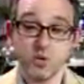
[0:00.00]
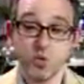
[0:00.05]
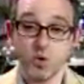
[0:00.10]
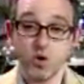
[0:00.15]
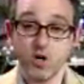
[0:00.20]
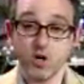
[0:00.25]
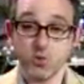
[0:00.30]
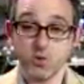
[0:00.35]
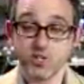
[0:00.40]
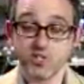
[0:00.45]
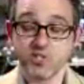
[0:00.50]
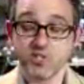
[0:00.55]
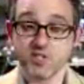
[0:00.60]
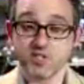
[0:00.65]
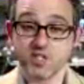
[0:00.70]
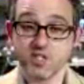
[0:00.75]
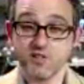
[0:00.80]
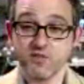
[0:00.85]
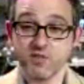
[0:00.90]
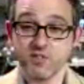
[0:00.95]
Award, which
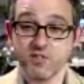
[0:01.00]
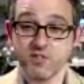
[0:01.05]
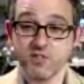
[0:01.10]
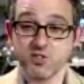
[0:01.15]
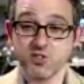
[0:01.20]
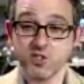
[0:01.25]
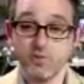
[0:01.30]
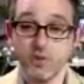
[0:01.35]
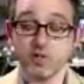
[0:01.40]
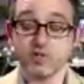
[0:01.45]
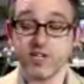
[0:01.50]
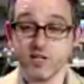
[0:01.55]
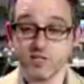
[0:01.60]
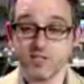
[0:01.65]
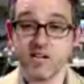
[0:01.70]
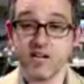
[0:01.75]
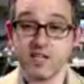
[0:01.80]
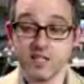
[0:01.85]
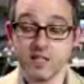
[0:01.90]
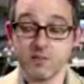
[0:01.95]
is given to the most
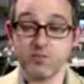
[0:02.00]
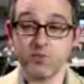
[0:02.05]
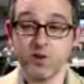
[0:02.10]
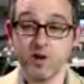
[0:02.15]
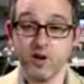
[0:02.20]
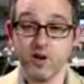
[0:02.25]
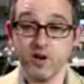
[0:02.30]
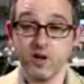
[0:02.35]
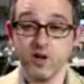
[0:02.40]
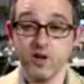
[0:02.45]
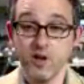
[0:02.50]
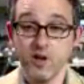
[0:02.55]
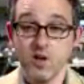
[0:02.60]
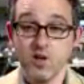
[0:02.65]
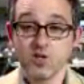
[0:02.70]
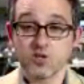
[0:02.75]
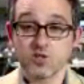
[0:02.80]
outstanding player.